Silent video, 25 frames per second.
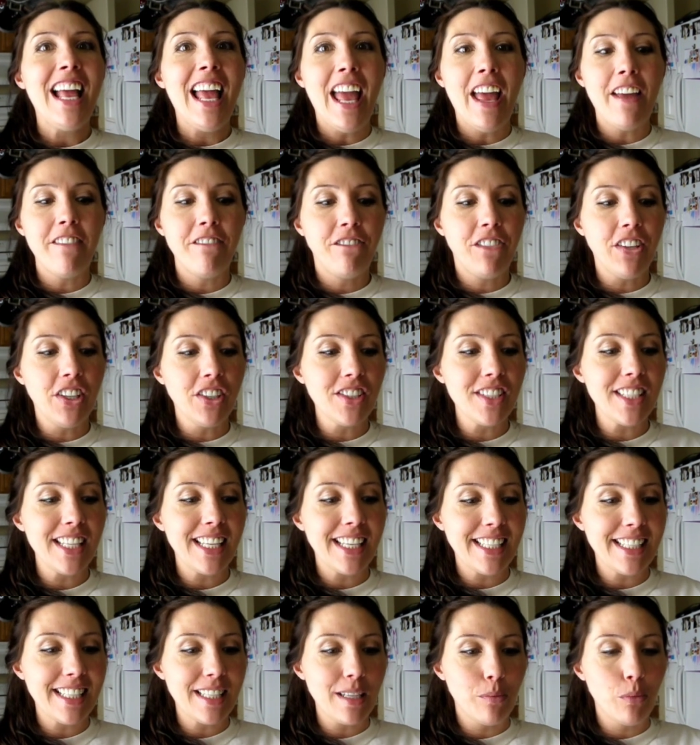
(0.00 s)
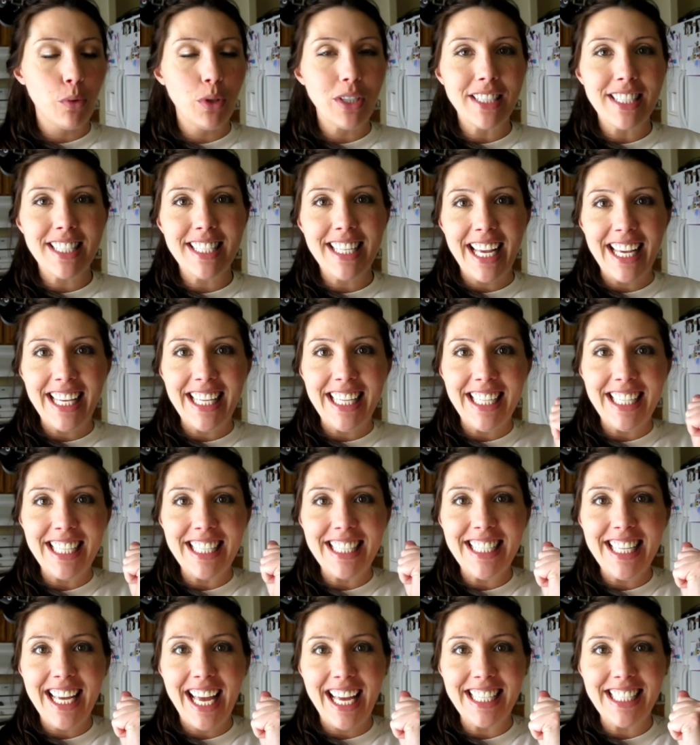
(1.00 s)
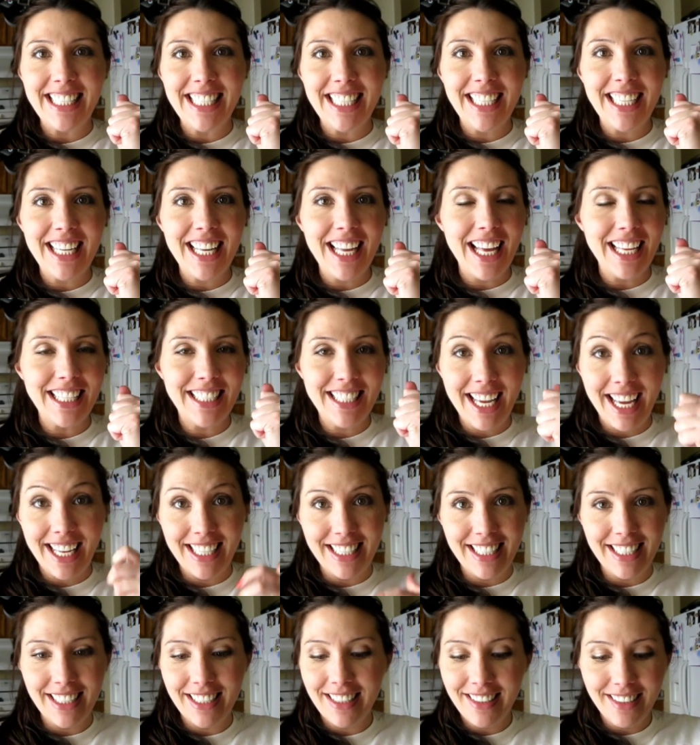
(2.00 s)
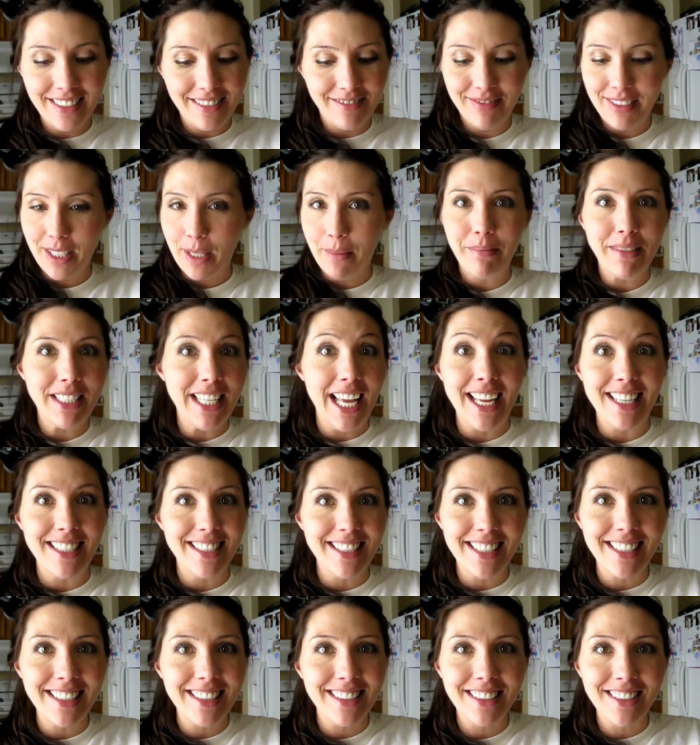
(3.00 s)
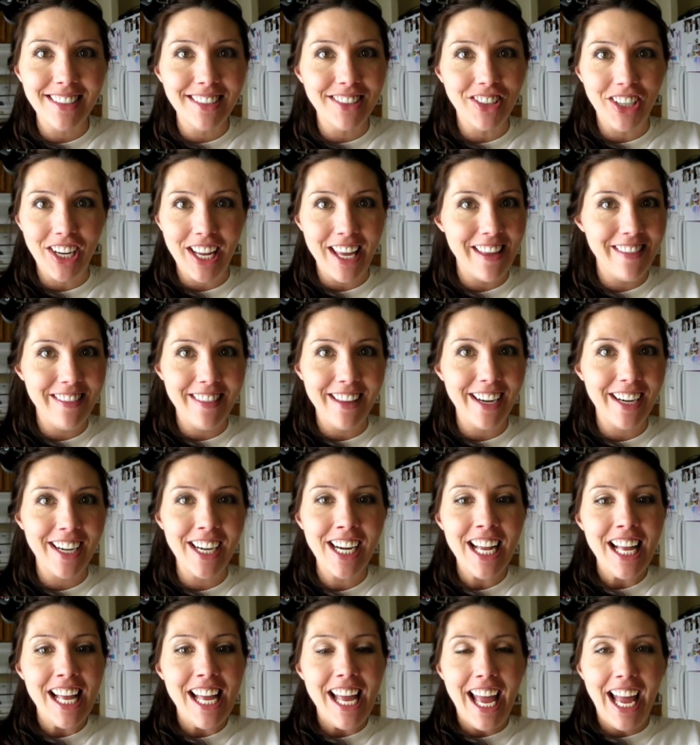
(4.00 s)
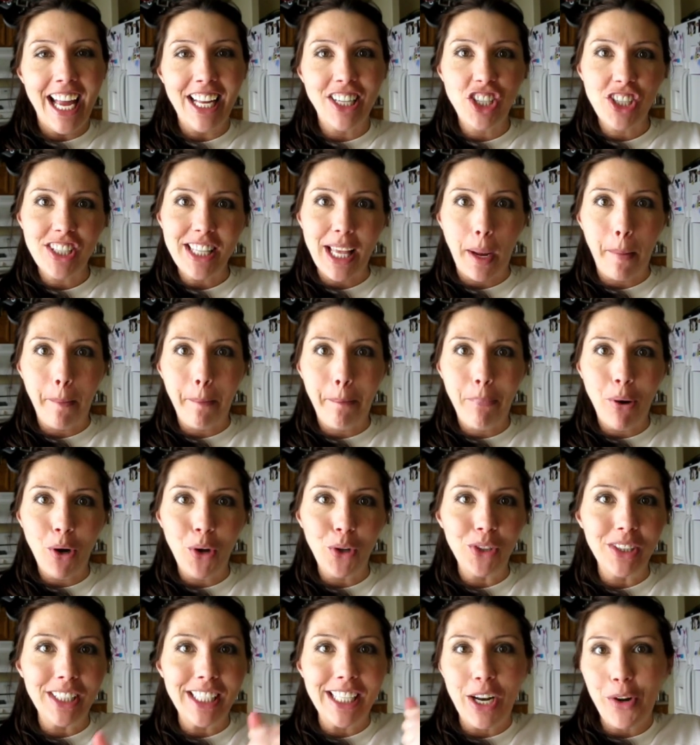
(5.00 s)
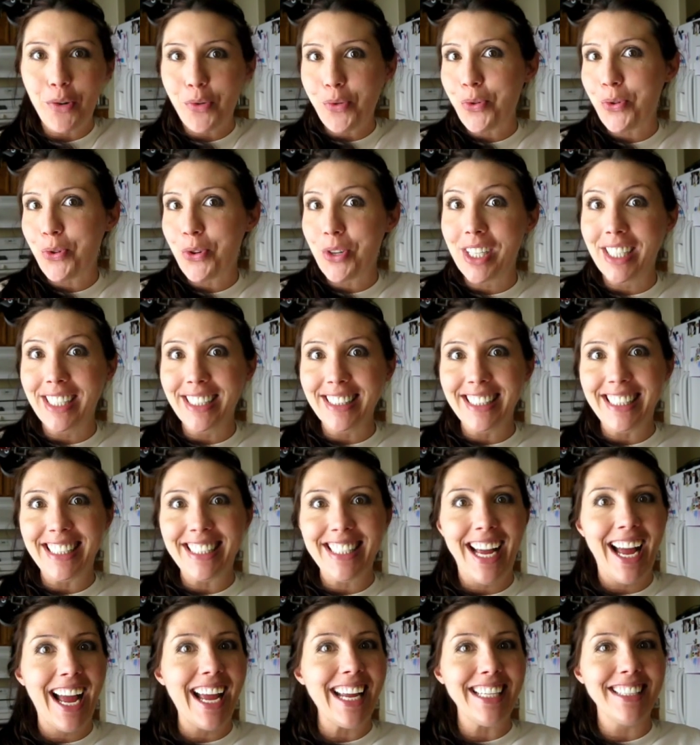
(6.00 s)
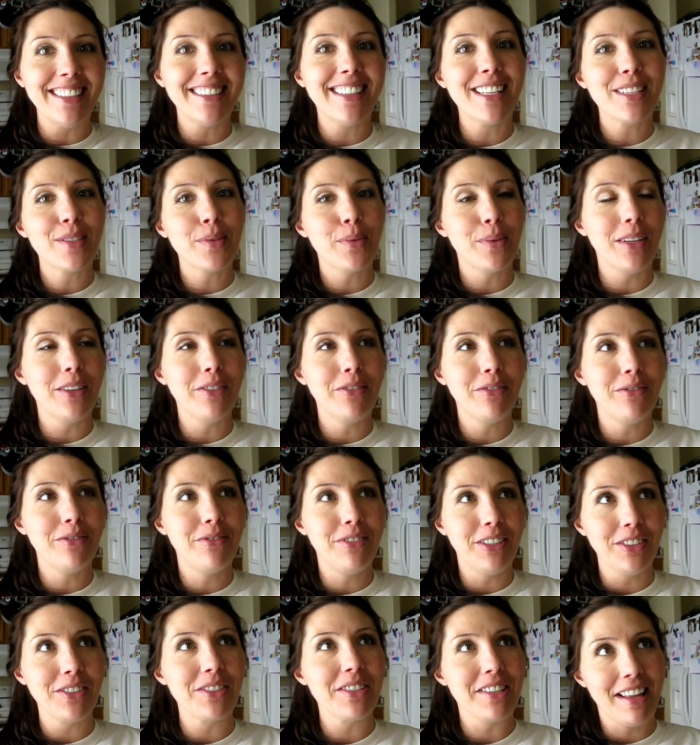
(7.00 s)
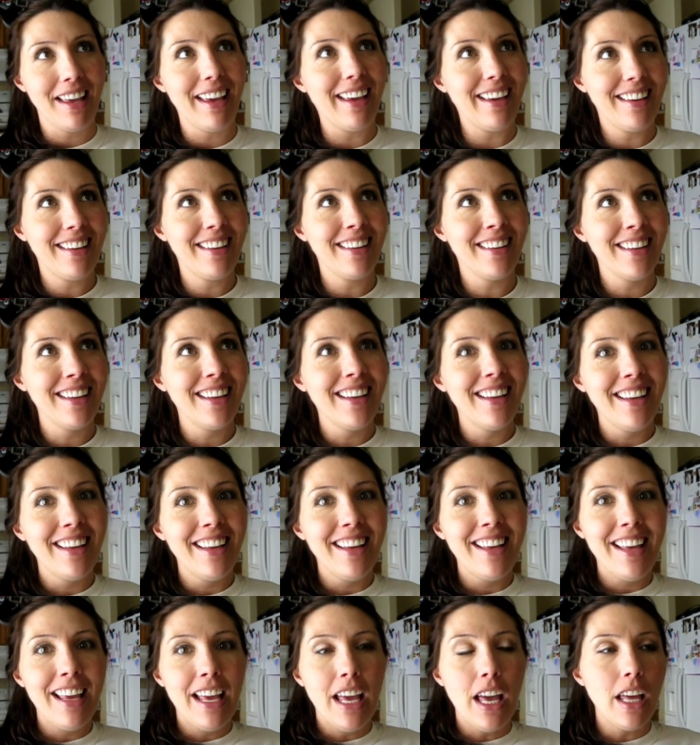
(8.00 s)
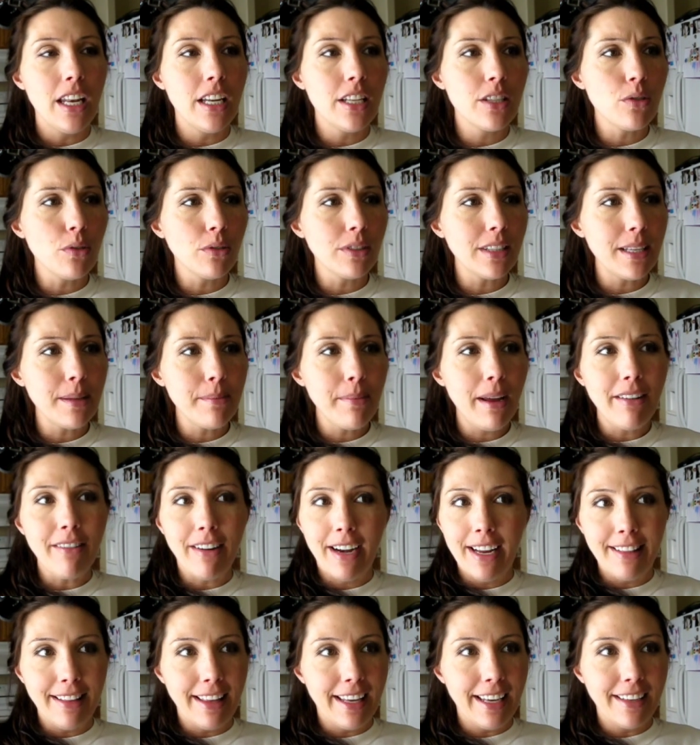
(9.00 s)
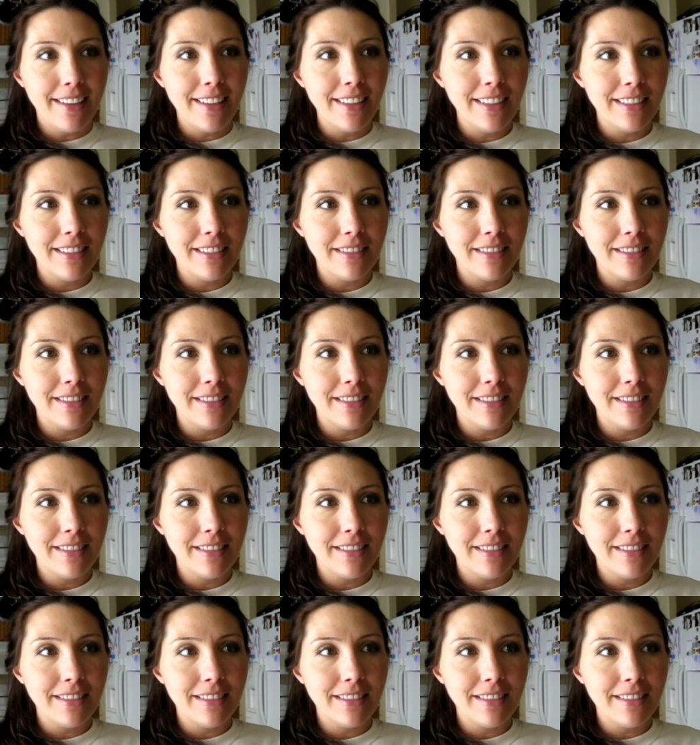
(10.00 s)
It feels like someone's taking some tendon in there and just like pulling it really tight. That's what it feels like. And it's only in my right leg.